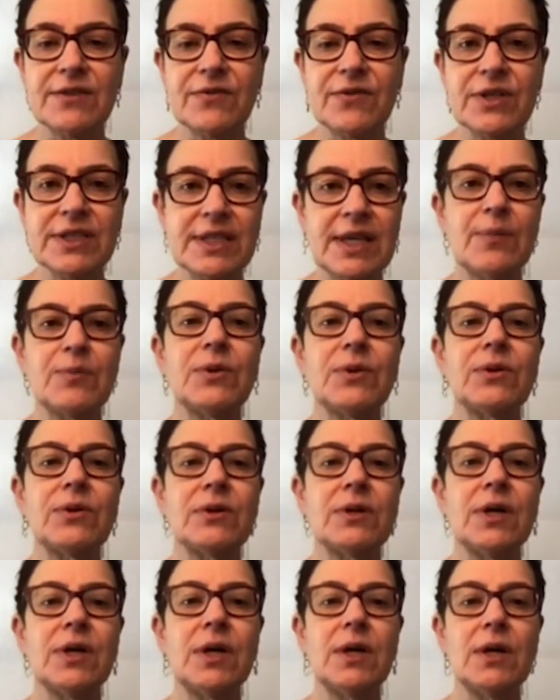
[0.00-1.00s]
For
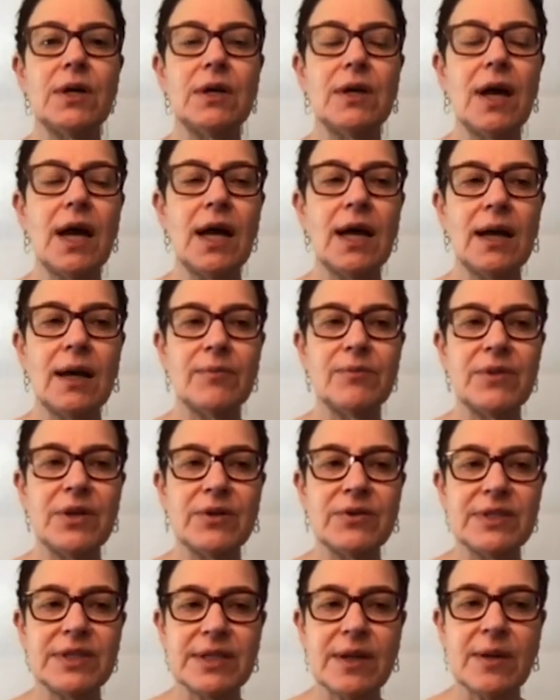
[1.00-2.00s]
example,
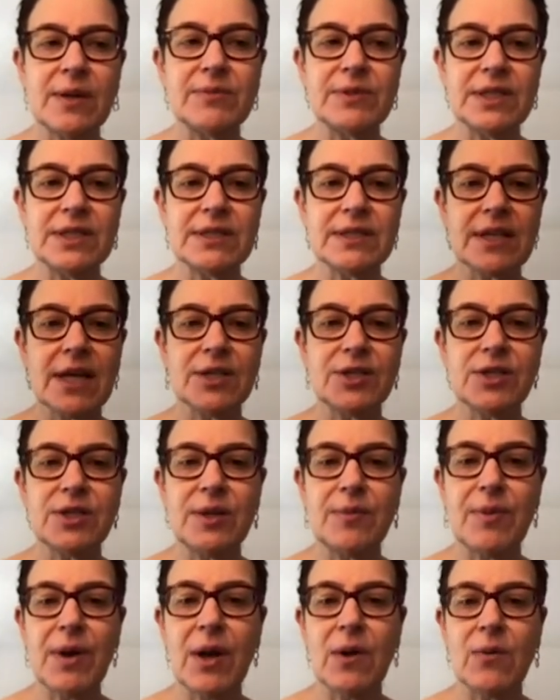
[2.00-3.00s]
there's some discussion
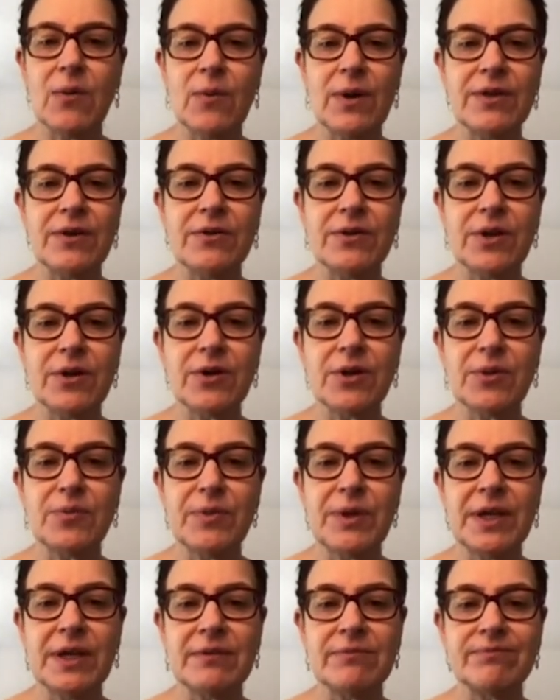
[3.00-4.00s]
about whether there could
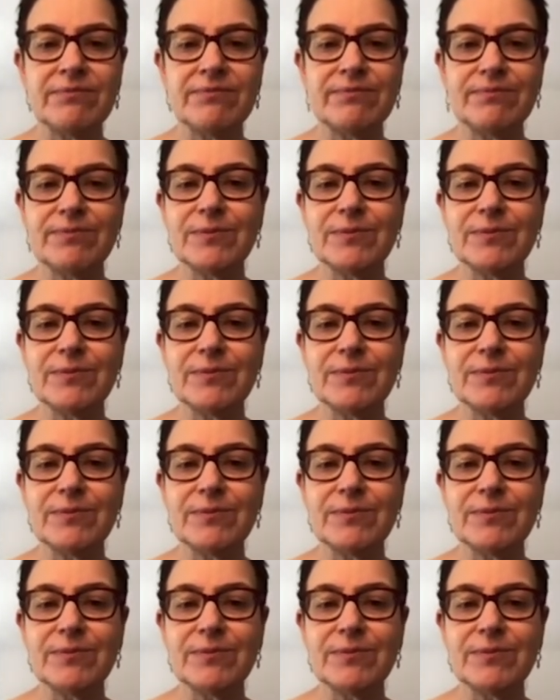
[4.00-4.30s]
be